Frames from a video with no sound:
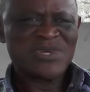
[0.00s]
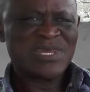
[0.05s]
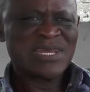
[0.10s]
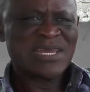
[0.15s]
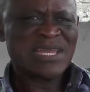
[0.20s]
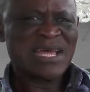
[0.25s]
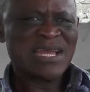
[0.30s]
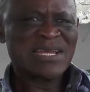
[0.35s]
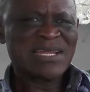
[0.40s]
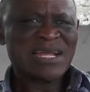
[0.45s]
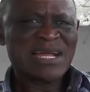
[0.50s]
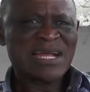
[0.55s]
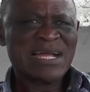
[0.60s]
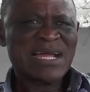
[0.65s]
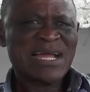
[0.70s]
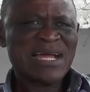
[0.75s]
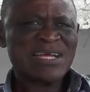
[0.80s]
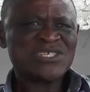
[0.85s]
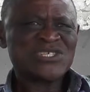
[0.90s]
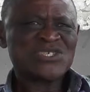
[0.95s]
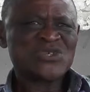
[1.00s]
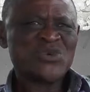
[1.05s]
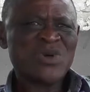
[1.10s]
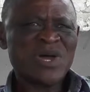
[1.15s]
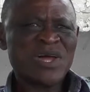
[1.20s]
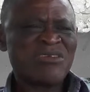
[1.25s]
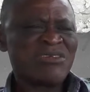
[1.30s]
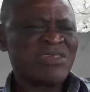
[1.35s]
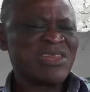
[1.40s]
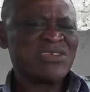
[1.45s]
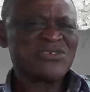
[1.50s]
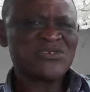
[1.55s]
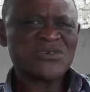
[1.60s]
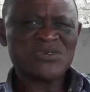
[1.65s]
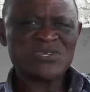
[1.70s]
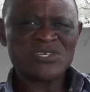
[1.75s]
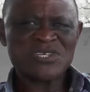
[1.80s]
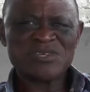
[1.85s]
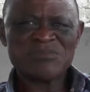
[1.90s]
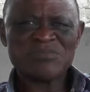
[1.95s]
That casual
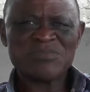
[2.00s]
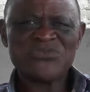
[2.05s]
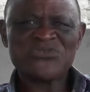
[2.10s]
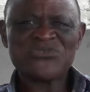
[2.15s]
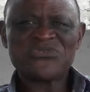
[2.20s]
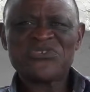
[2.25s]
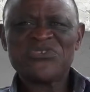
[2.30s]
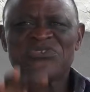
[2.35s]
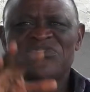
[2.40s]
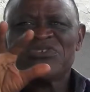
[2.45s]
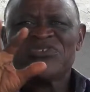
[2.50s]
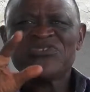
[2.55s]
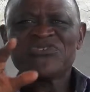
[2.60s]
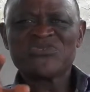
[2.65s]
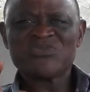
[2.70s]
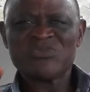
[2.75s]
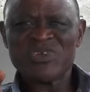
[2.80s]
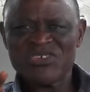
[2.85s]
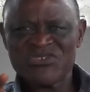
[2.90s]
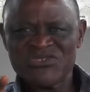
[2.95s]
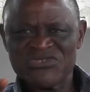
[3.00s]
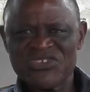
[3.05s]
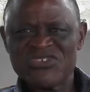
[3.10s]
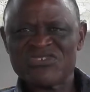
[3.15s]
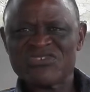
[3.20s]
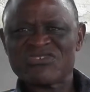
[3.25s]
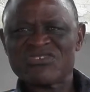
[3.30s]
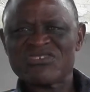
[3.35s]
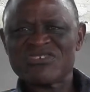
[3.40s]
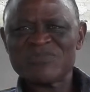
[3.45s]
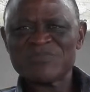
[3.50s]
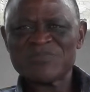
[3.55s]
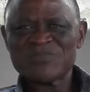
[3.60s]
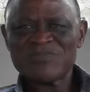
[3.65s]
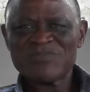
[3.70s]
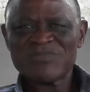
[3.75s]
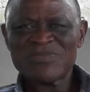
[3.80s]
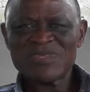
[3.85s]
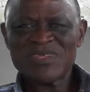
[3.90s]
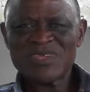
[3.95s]
relationship ceases to exist.
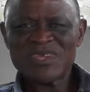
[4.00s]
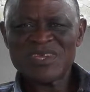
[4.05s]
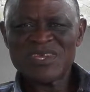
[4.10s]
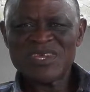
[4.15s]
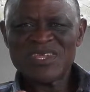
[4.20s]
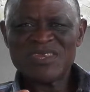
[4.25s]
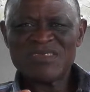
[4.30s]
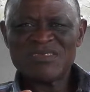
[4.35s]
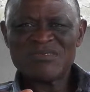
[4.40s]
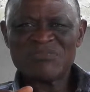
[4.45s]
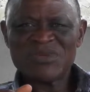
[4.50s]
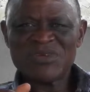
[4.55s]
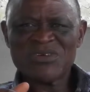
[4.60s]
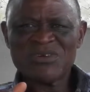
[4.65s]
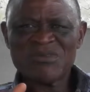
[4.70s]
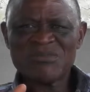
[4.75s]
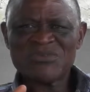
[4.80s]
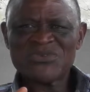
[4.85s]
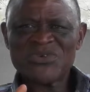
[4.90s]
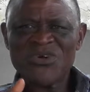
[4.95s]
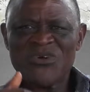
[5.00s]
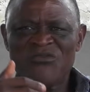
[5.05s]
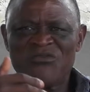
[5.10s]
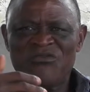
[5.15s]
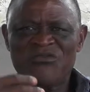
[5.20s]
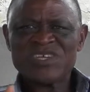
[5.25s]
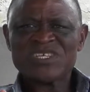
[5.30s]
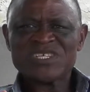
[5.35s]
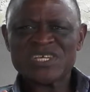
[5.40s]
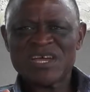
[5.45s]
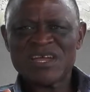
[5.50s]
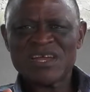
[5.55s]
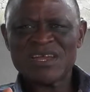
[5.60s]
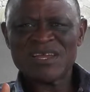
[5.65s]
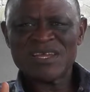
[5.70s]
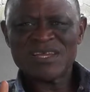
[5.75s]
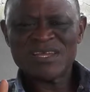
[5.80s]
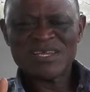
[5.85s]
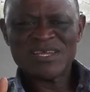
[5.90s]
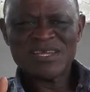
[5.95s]
It becomes official.
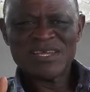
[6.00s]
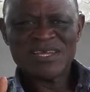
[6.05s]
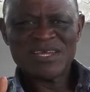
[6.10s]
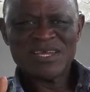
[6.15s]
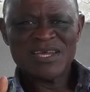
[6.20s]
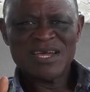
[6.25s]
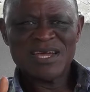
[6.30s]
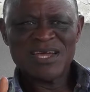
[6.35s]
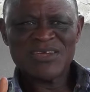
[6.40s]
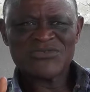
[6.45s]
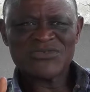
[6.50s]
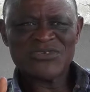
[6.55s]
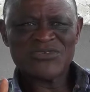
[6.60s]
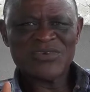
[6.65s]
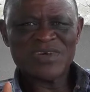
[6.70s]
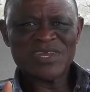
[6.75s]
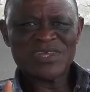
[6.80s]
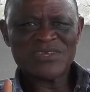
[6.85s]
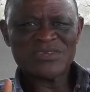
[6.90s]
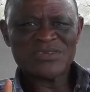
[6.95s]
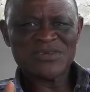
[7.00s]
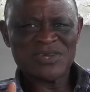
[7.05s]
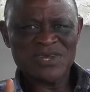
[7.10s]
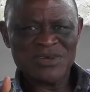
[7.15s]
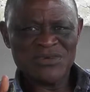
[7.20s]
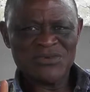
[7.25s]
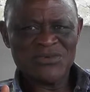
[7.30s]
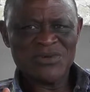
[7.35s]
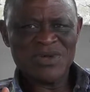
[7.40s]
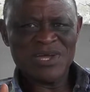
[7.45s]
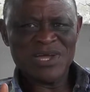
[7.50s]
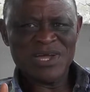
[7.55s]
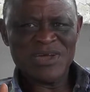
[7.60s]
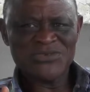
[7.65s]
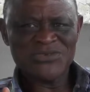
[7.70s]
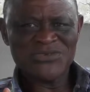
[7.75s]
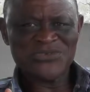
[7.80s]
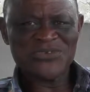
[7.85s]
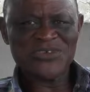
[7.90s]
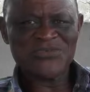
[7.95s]
I suffered it under Oduaga. I
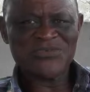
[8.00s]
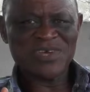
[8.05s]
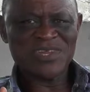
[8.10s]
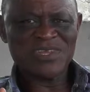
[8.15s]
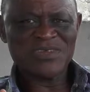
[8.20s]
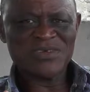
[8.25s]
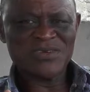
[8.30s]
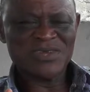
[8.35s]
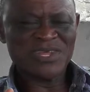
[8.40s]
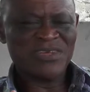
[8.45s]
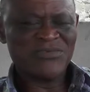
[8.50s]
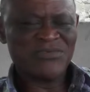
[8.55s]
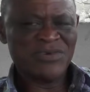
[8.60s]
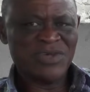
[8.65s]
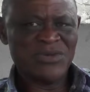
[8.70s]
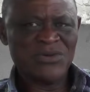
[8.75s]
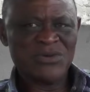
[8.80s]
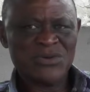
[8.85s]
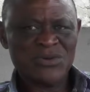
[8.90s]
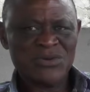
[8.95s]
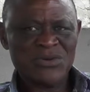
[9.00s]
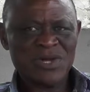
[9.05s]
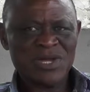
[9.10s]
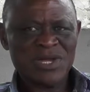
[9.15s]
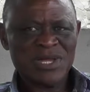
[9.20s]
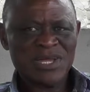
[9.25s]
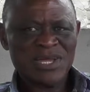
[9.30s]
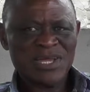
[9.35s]
also suffered it under Ifeanyi.